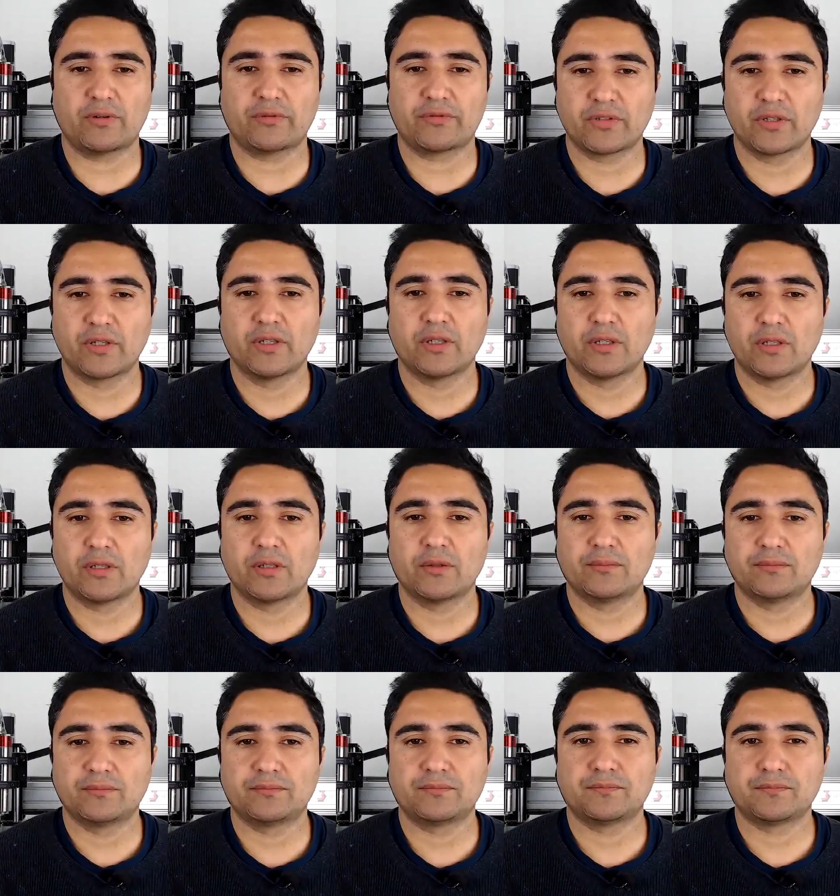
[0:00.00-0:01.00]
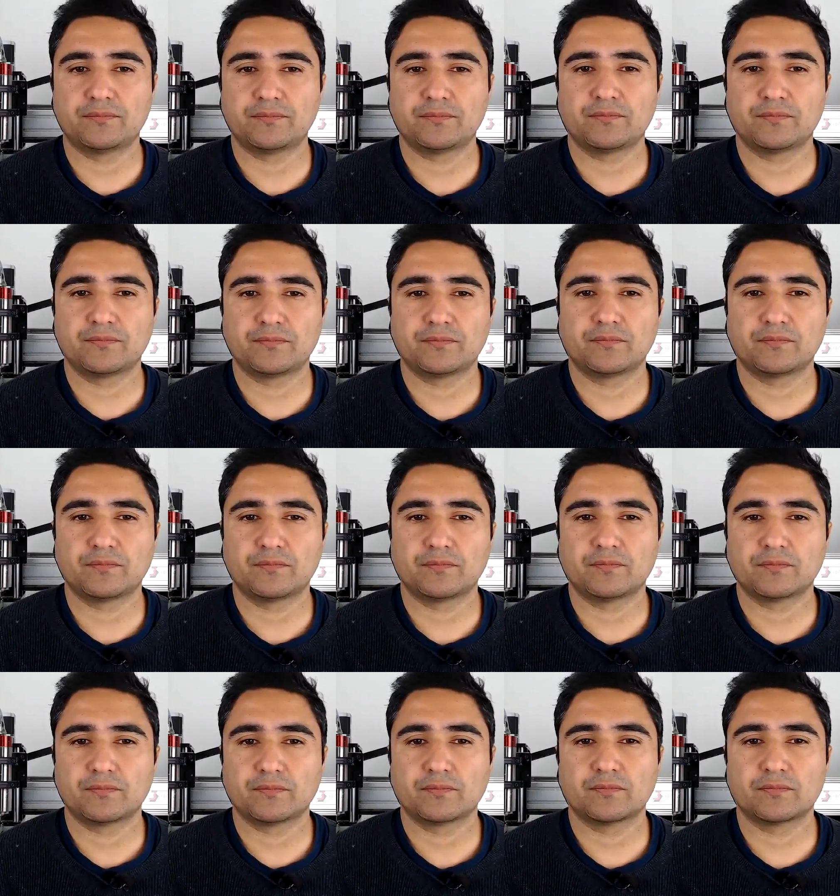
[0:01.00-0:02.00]
I haven't come across any
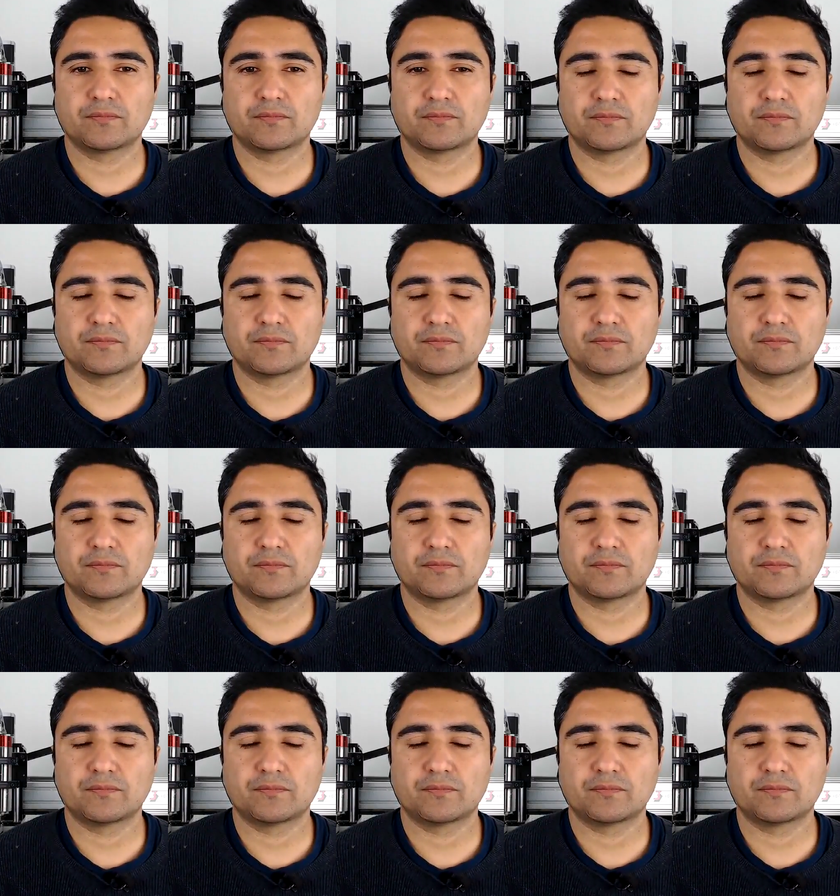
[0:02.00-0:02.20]
combinations of